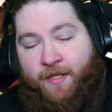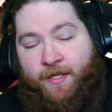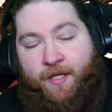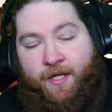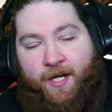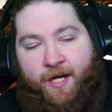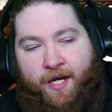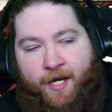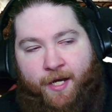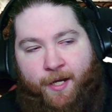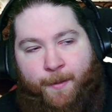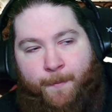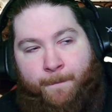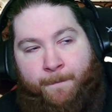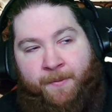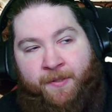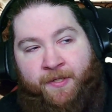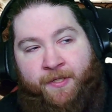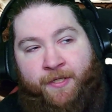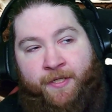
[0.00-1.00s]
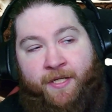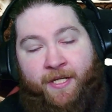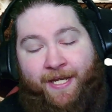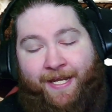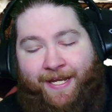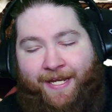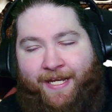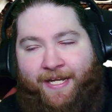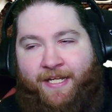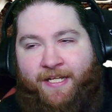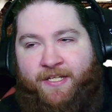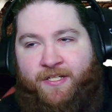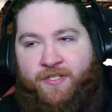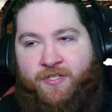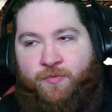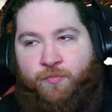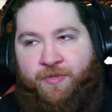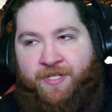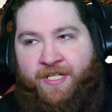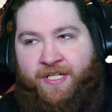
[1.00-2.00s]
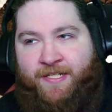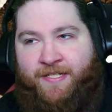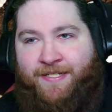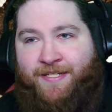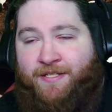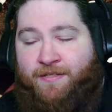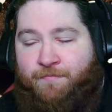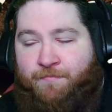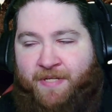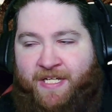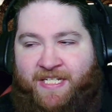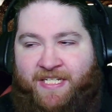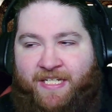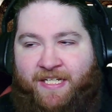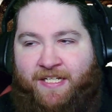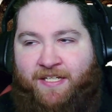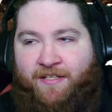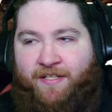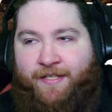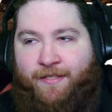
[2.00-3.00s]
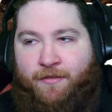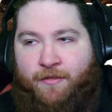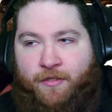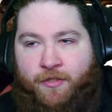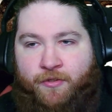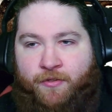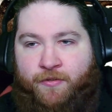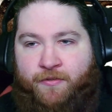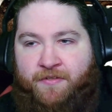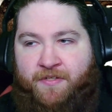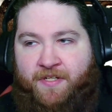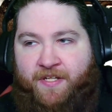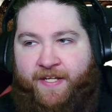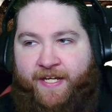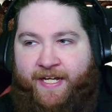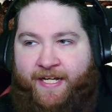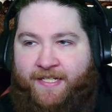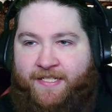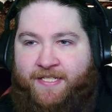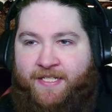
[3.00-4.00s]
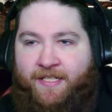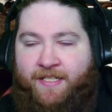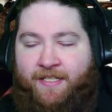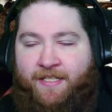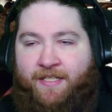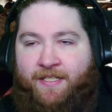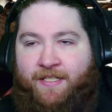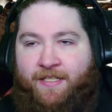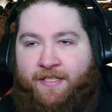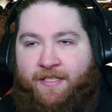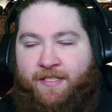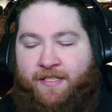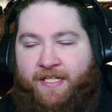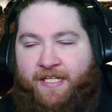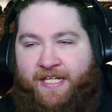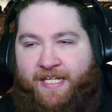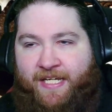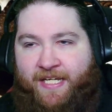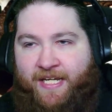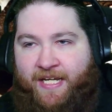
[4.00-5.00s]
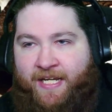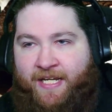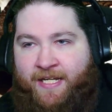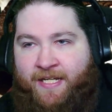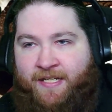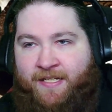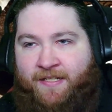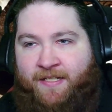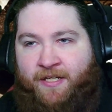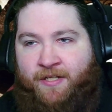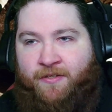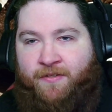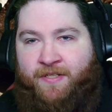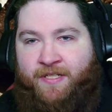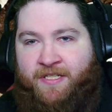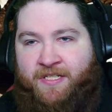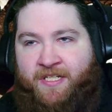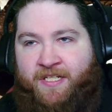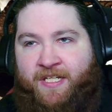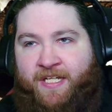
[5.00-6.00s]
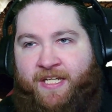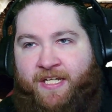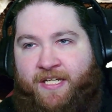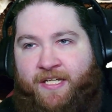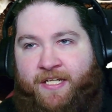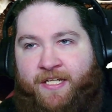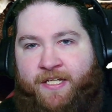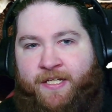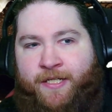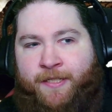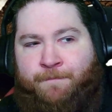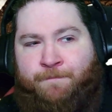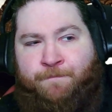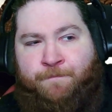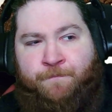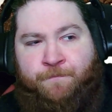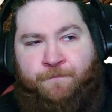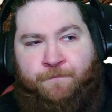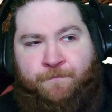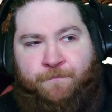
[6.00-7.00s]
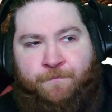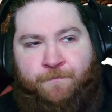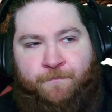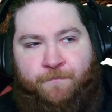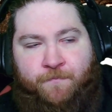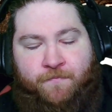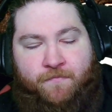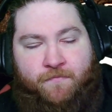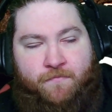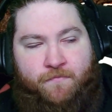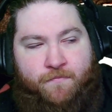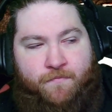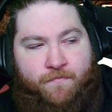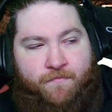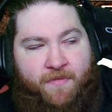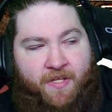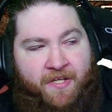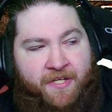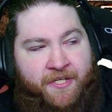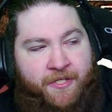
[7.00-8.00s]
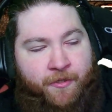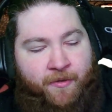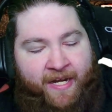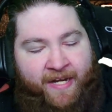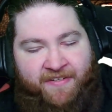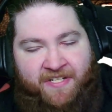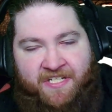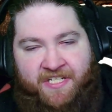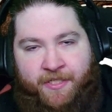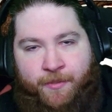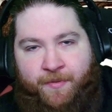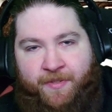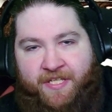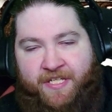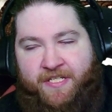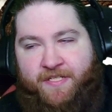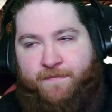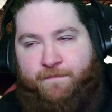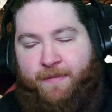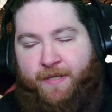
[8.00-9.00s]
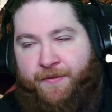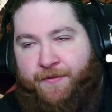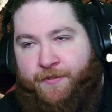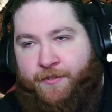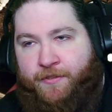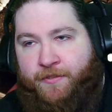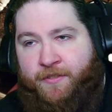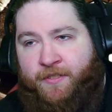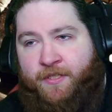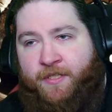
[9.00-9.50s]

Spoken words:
And we get to basically learn that he not only did he, have to deal with his mother